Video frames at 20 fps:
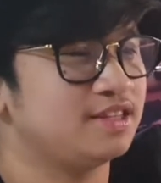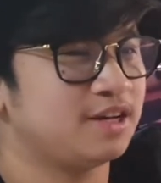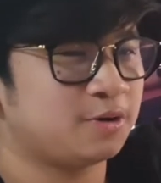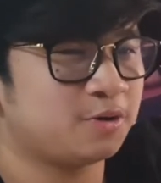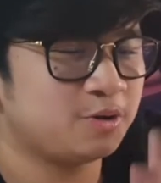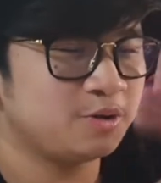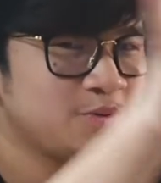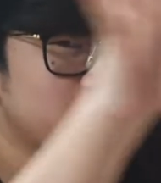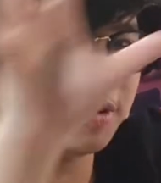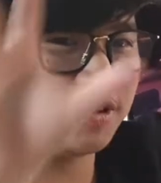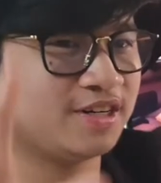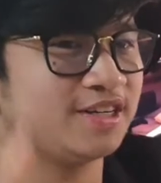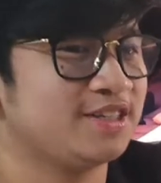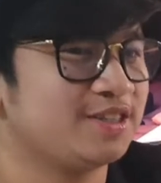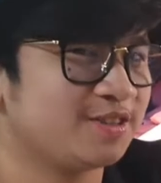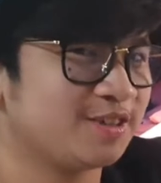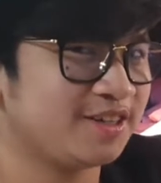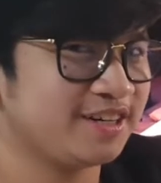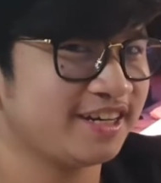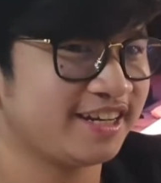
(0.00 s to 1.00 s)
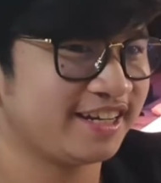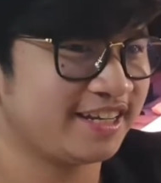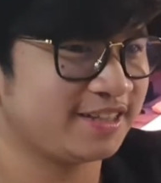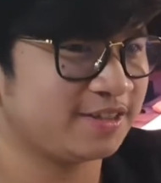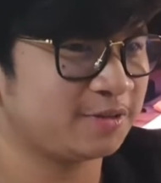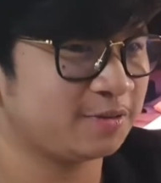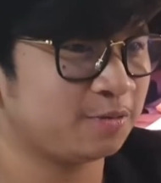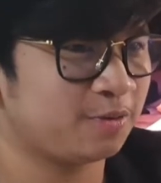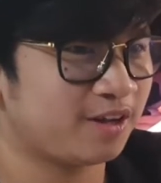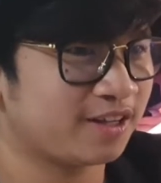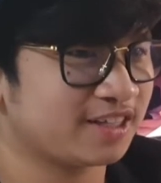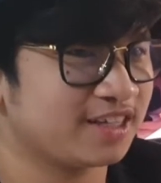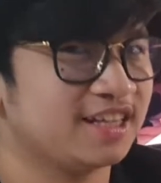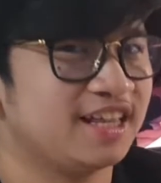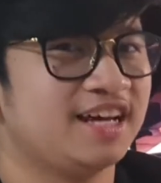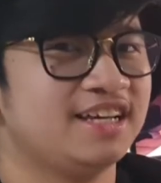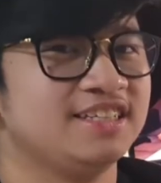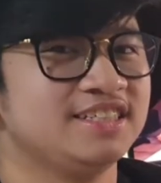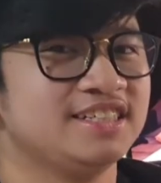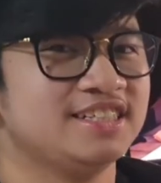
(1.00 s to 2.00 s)
whole monitor in one
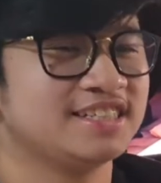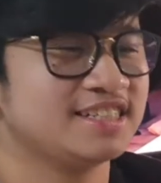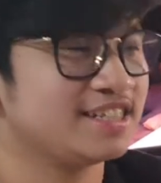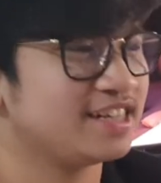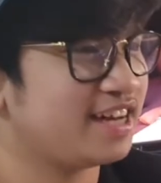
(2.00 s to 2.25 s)
glance.